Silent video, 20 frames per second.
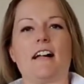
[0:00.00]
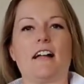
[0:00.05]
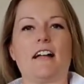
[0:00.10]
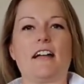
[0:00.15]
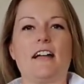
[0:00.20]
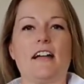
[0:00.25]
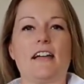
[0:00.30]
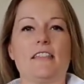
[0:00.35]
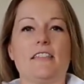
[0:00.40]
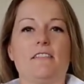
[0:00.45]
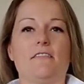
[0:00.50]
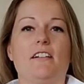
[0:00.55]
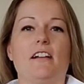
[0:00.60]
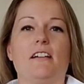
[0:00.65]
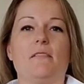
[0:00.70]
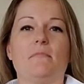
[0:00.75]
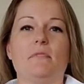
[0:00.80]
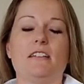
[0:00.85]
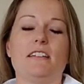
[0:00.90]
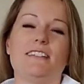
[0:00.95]
I highly
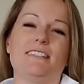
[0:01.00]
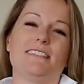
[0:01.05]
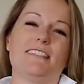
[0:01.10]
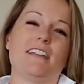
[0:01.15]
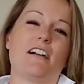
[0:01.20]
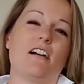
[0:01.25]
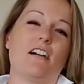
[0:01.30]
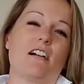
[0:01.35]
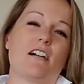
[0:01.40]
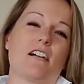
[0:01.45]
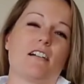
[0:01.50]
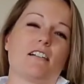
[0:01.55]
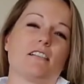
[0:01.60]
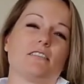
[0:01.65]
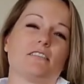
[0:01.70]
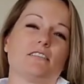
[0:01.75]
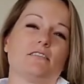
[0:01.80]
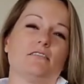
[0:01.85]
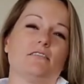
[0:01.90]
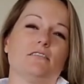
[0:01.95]
recommend. They
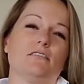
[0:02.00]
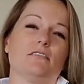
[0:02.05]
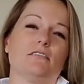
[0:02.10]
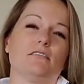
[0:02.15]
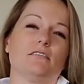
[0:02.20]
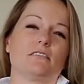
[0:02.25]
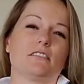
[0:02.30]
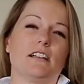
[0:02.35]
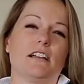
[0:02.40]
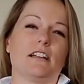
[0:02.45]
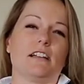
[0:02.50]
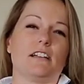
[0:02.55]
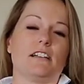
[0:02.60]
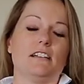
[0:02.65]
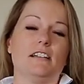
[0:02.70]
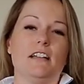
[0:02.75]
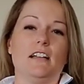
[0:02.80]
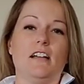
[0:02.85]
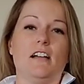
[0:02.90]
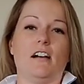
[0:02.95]
are a little kind of
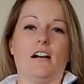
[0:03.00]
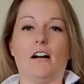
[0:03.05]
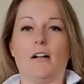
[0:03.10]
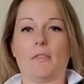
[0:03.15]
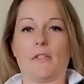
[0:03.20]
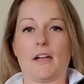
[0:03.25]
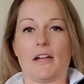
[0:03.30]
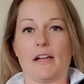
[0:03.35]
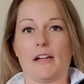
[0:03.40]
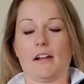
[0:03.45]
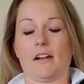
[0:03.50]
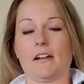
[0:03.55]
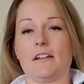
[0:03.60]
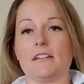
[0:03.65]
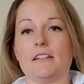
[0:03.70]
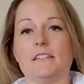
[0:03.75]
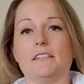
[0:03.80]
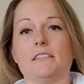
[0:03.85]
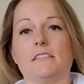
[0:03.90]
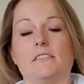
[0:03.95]
on the higher
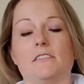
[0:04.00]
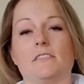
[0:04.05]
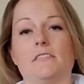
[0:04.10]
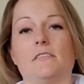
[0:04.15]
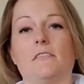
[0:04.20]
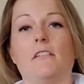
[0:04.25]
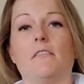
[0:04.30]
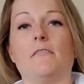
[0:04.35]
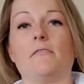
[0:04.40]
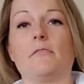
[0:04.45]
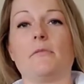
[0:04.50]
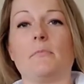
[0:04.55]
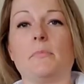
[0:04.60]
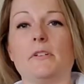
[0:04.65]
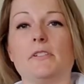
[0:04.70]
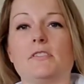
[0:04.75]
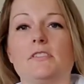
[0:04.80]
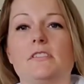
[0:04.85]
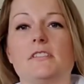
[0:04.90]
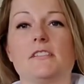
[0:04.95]
end of the
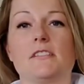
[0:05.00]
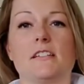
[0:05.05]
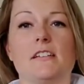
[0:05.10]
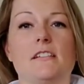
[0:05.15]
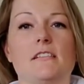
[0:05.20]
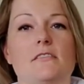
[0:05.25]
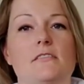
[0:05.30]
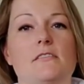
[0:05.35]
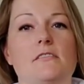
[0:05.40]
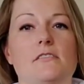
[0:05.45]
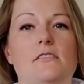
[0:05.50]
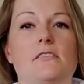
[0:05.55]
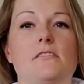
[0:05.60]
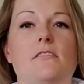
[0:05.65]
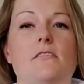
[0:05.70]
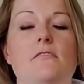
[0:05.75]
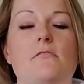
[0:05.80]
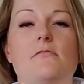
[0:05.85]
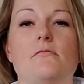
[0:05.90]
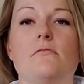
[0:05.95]
budget scale,
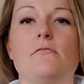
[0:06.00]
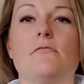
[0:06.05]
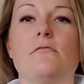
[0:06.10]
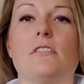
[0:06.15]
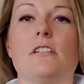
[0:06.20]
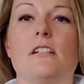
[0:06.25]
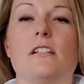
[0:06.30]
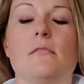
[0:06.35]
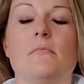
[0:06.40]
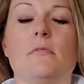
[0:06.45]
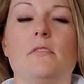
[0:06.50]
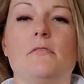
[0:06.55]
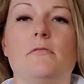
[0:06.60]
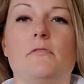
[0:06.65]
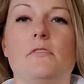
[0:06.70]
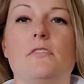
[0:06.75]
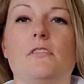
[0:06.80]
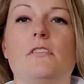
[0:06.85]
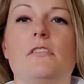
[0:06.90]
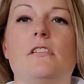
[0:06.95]
so
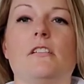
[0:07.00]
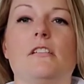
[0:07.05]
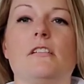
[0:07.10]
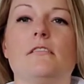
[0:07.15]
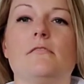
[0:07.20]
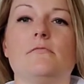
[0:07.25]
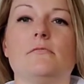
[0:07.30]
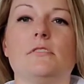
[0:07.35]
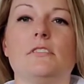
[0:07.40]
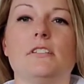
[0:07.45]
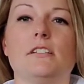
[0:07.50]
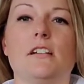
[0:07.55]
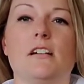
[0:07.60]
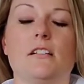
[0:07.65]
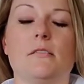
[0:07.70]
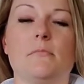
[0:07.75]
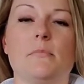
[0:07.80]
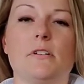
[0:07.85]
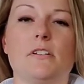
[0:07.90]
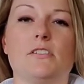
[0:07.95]
if you're really
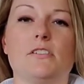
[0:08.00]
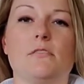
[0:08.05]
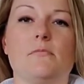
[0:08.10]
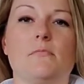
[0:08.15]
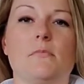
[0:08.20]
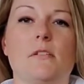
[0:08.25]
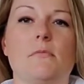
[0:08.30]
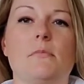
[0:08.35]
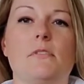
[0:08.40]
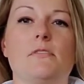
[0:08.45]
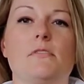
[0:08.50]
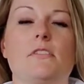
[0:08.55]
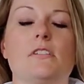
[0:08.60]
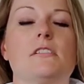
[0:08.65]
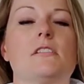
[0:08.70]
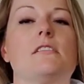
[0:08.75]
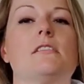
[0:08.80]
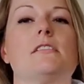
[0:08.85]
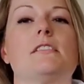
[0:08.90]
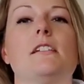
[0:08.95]
on a budget, maybe look
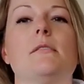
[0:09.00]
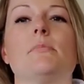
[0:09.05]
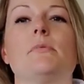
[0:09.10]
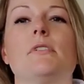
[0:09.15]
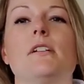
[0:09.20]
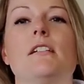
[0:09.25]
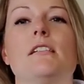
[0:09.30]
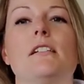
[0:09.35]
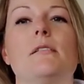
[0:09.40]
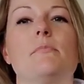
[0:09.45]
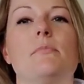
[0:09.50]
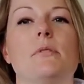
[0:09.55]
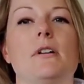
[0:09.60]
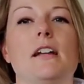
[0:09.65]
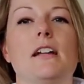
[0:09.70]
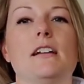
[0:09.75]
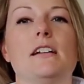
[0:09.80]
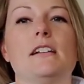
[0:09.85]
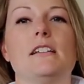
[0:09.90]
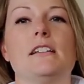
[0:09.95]
into the Tipperary
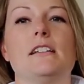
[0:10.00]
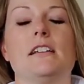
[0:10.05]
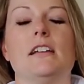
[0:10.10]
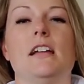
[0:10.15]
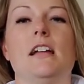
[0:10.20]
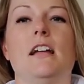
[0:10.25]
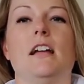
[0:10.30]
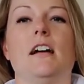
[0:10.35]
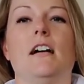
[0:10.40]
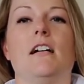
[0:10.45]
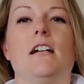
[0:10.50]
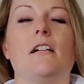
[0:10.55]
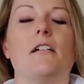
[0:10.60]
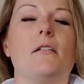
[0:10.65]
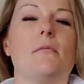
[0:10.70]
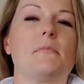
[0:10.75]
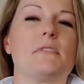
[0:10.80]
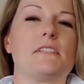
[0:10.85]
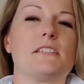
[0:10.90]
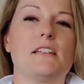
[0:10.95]
brand.
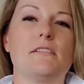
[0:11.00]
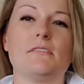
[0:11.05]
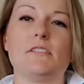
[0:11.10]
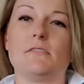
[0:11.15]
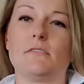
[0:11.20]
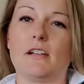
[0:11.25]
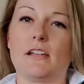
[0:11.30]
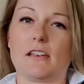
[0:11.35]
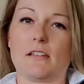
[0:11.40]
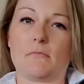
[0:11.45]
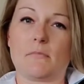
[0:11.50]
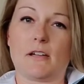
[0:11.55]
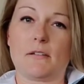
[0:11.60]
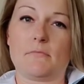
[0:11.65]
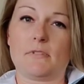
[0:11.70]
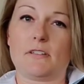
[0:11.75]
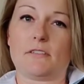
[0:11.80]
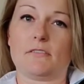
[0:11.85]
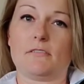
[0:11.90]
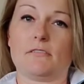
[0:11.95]
The safety rating
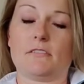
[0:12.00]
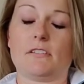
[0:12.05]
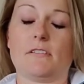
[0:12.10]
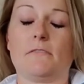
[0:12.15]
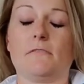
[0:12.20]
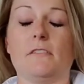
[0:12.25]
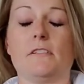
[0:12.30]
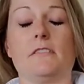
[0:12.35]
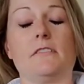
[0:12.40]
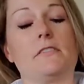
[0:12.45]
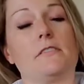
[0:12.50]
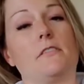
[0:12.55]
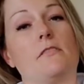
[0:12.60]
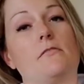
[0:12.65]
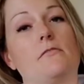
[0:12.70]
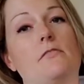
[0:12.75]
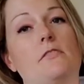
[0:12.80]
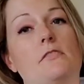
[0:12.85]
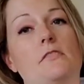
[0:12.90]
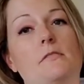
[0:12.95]
might be a little different,
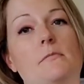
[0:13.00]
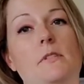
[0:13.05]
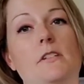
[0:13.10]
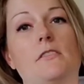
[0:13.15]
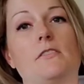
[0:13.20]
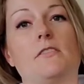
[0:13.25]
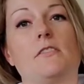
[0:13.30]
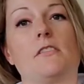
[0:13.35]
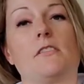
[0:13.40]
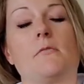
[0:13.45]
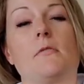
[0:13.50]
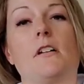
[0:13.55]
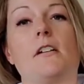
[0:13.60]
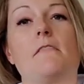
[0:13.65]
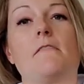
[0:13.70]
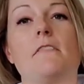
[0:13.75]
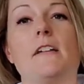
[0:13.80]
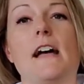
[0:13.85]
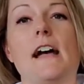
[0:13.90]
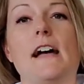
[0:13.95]
so just make sure you're
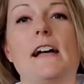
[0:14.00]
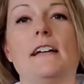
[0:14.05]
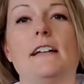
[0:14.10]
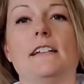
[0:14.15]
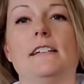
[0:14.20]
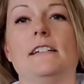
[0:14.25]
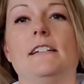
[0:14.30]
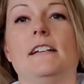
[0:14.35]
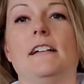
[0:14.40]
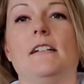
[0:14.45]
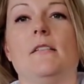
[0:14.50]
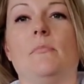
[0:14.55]
aware of that.